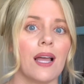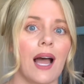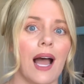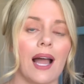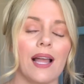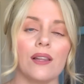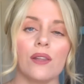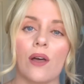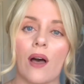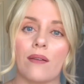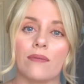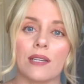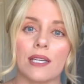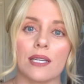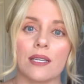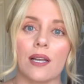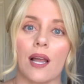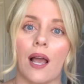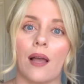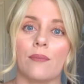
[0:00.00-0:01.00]
I love
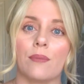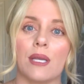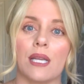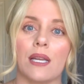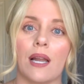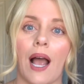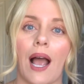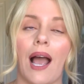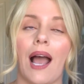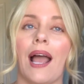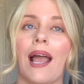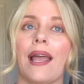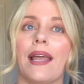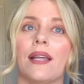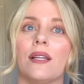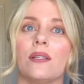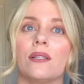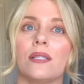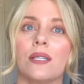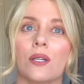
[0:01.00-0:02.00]
it. I mean,
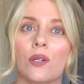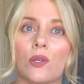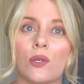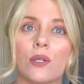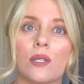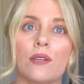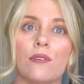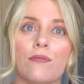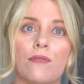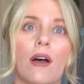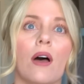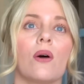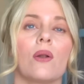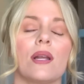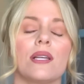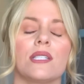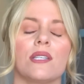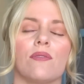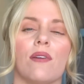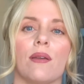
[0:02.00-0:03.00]
I literally felt
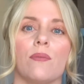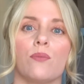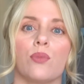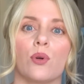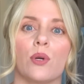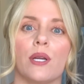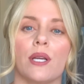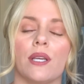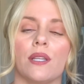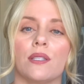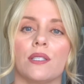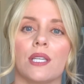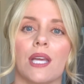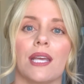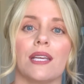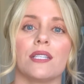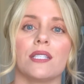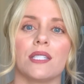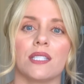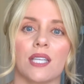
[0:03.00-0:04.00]
as if I breathed
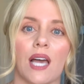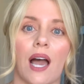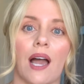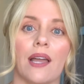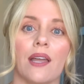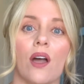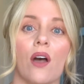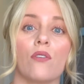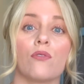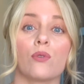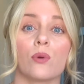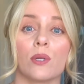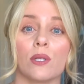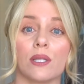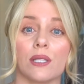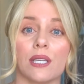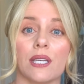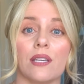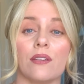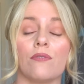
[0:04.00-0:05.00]
a sigh of
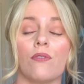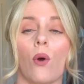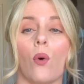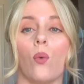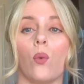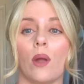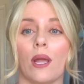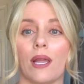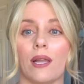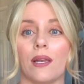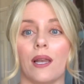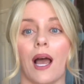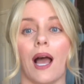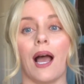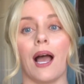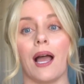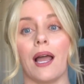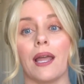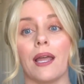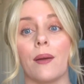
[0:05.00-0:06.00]
relief when
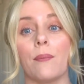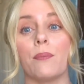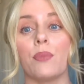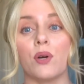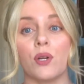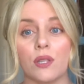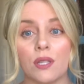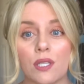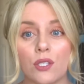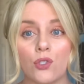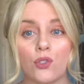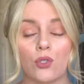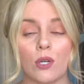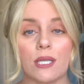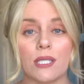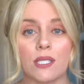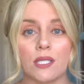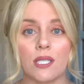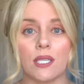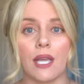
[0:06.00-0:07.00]
I put this
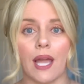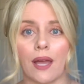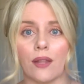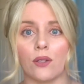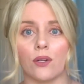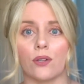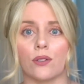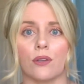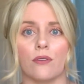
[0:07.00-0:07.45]
dress together.